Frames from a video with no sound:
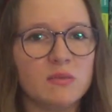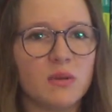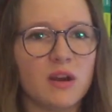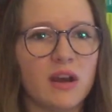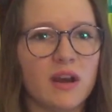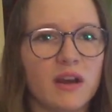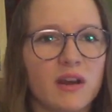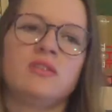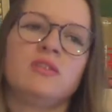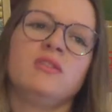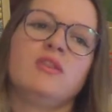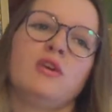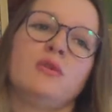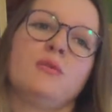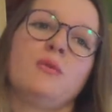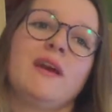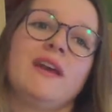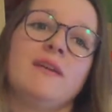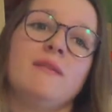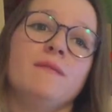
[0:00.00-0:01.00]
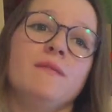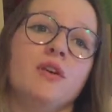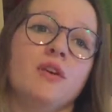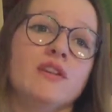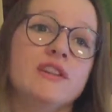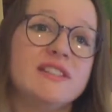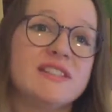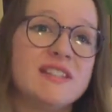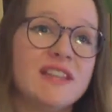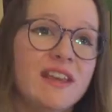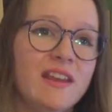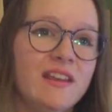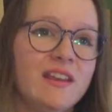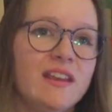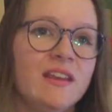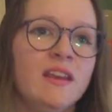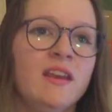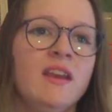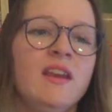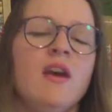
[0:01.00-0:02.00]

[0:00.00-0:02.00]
work, you can go away and volunteer.